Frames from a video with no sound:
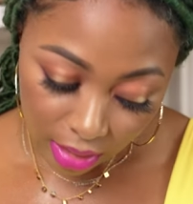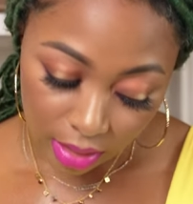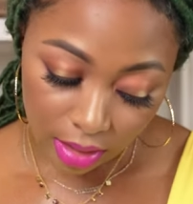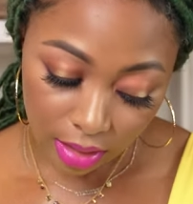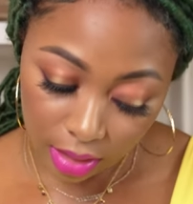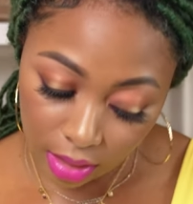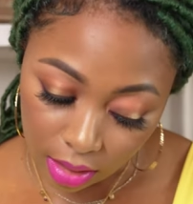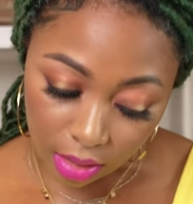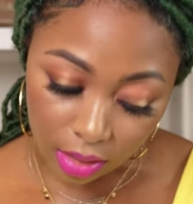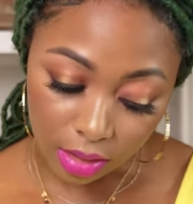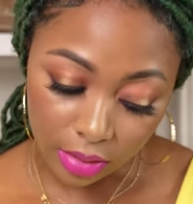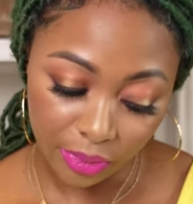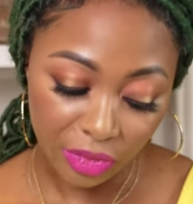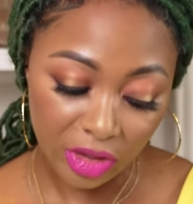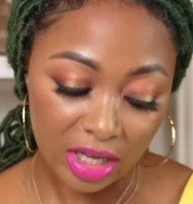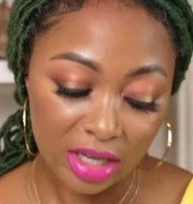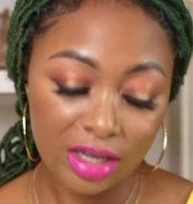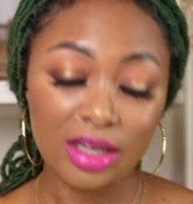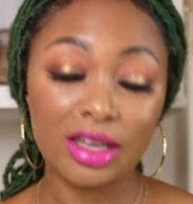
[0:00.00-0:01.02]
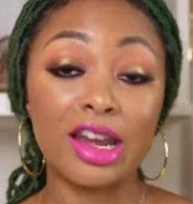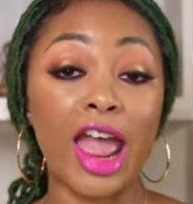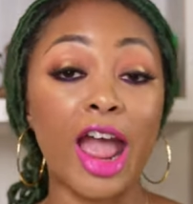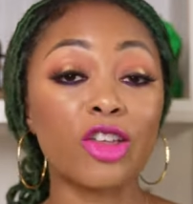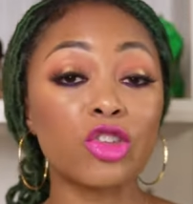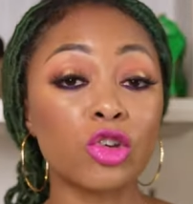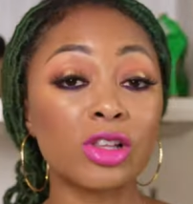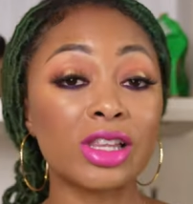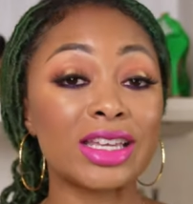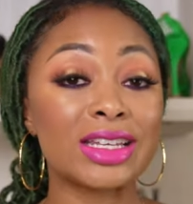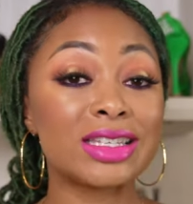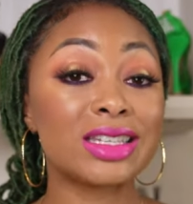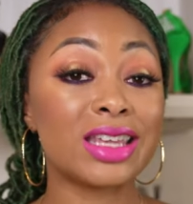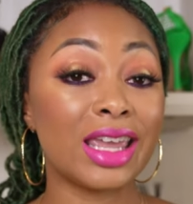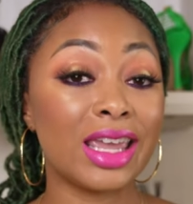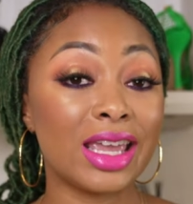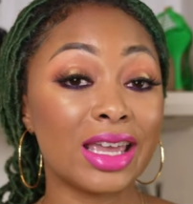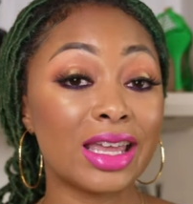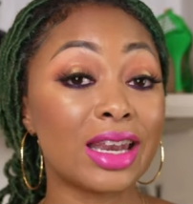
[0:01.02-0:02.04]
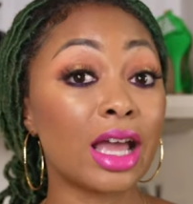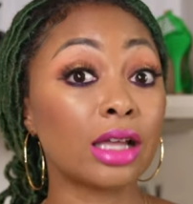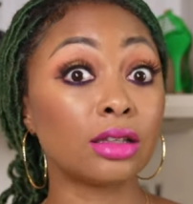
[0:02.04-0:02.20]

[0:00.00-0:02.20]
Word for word: Ha! Natural and tan.